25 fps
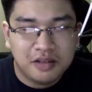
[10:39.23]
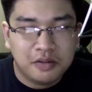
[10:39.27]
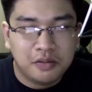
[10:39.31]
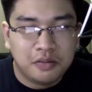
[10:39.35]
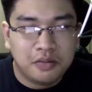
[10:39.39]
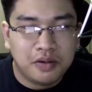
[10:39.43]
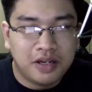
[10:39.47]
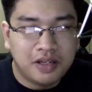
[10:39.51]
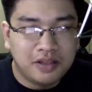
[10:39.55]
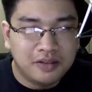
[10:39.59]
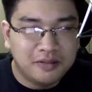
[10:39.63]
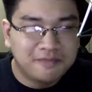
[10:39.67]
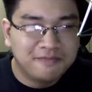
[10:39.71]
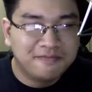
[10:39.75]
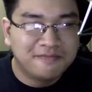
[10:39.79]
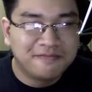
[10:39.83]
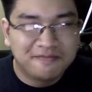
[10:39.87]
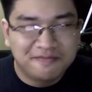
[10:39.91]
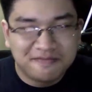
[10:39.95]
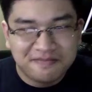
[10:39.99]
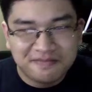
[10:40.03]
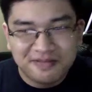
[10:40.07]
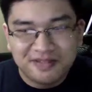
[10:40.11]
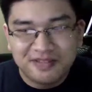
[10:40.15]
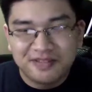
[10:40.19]
Well,
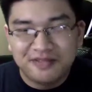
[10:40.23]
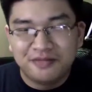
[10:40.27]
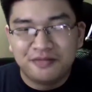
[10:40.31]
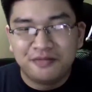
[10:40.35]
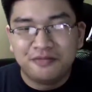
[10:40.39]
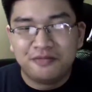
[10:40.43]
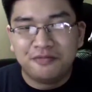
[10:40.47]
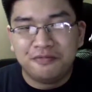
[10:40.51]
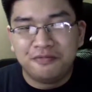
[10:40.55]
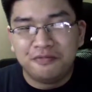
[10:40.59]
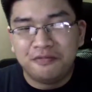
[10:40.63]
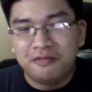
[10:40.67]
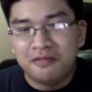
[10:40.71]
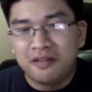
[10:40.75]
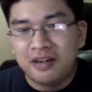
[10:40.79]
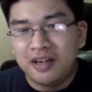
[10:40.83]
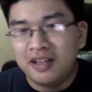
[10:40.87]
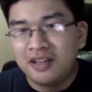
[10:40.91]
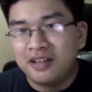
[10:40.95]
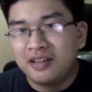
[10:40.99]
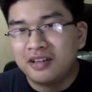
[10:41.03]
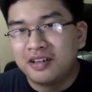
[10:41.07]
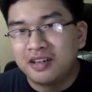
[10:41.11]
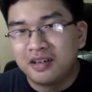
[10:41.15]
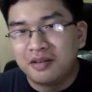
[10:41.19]

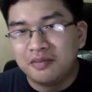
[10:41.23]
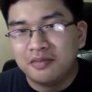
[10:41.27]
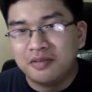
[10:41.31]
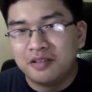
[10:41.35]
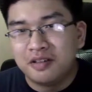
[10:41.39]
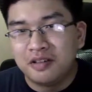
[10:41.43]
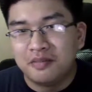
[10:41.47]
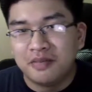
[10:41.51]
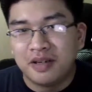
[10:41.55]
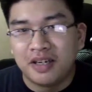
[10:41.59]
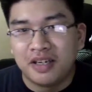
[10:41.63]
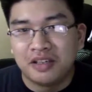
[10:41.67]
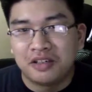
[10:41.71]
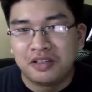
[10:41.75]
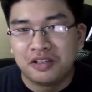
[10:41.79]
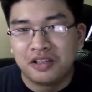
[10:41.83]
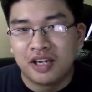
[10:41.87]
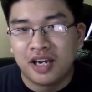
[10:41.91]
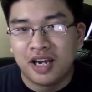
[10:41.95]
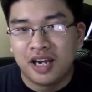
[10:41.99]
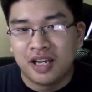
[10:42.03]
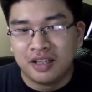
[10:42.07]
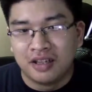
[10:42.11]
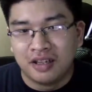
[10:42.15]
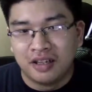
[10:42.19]
welcome to my
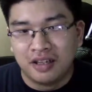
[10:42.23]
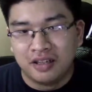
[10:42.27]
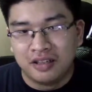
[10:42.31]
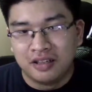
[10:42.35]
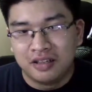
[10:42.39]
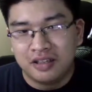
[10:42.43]
channel.